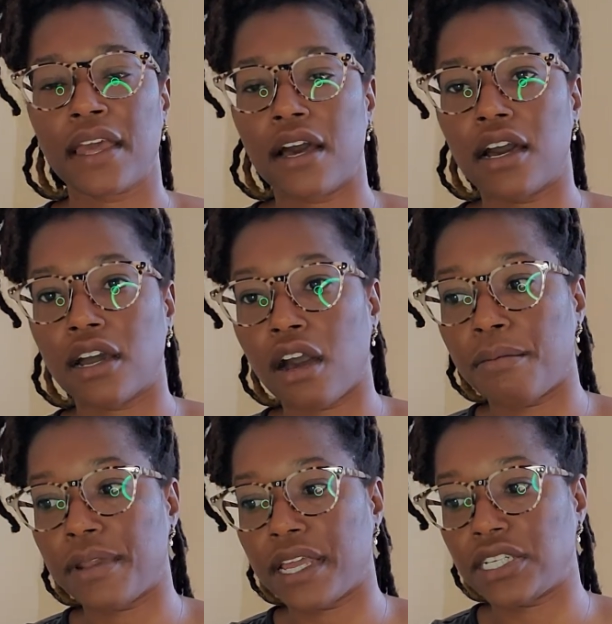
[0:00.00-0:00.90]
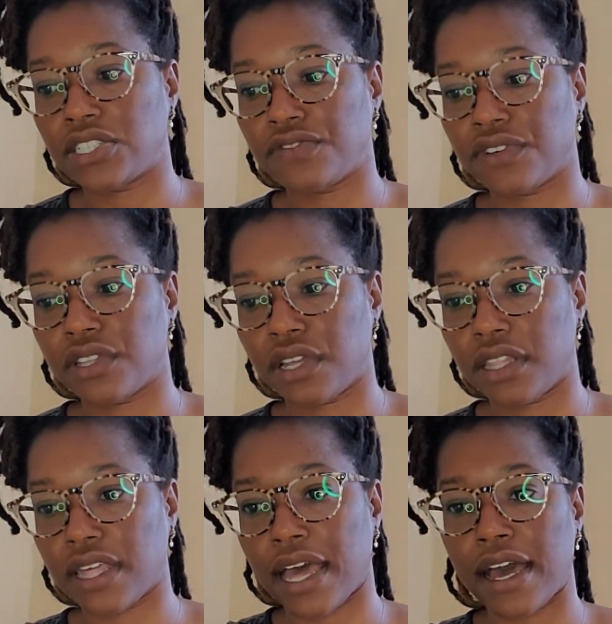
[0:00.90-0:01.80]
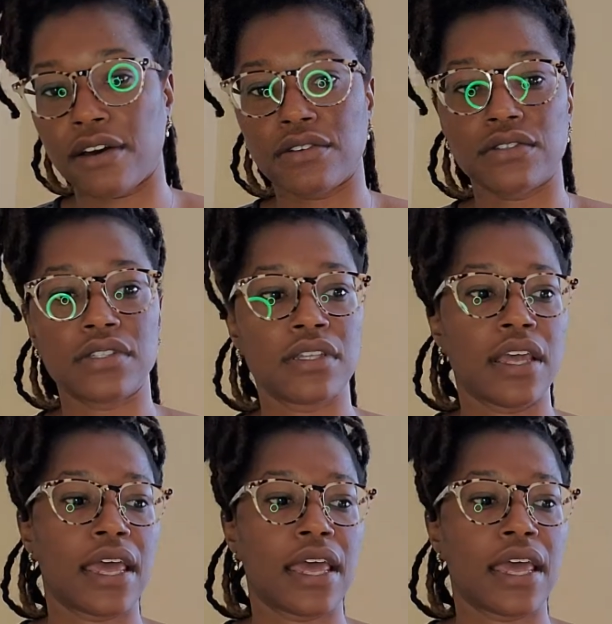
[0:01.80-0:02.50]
accommodation, for the house